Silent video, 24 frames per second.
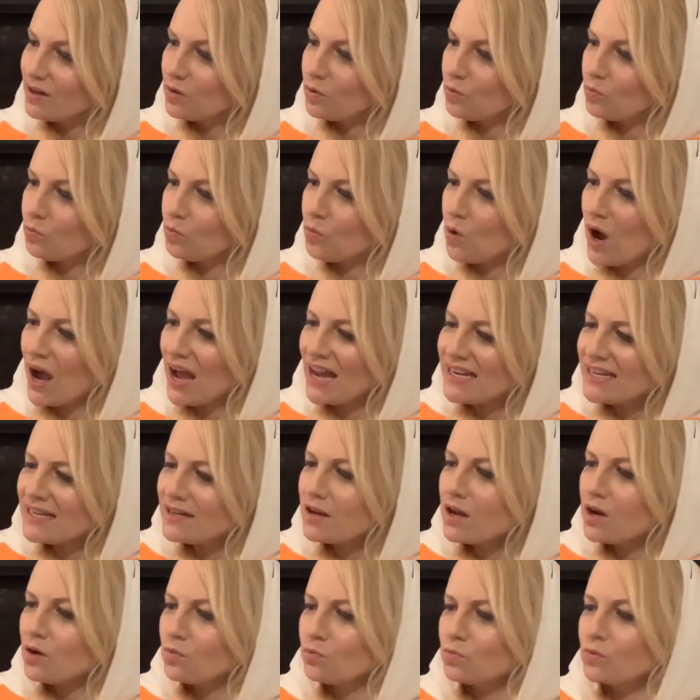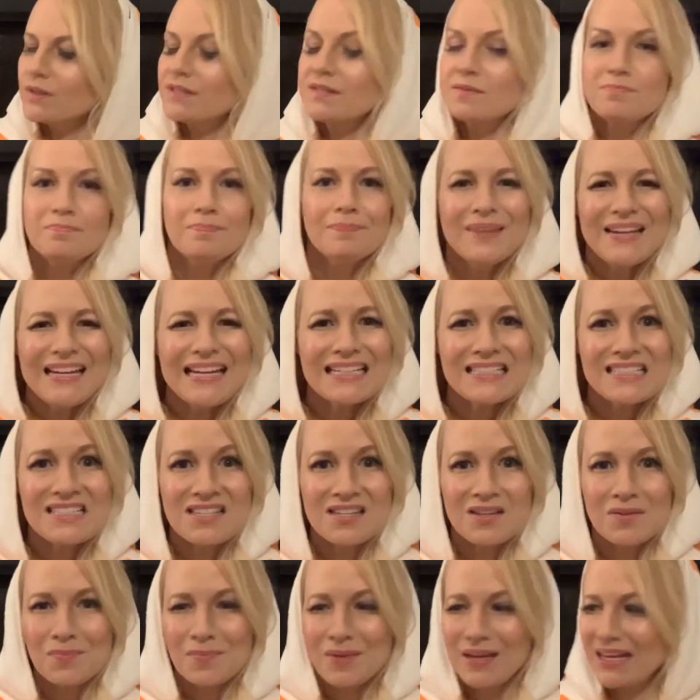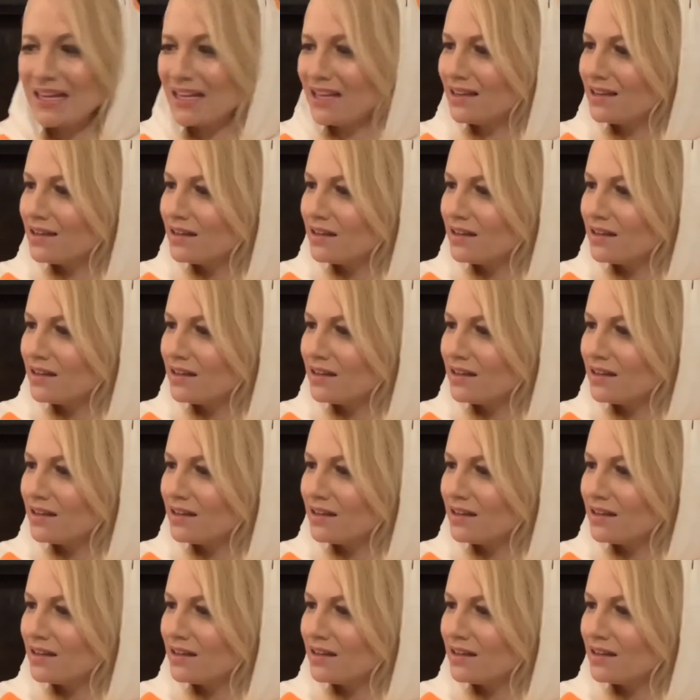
One was mean to me.